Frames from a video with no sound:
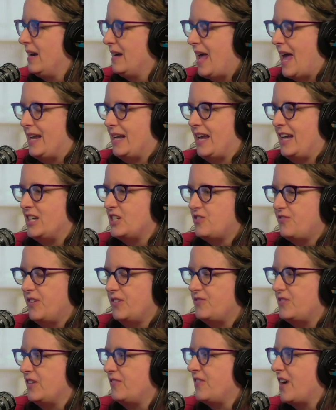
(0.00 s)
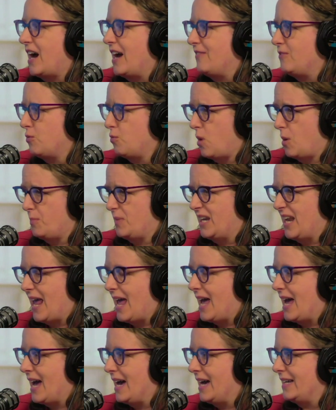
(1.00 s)
at age 55, a woman
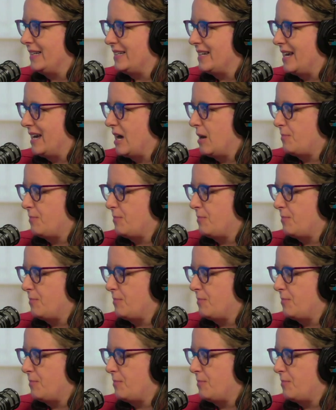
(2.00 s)
had a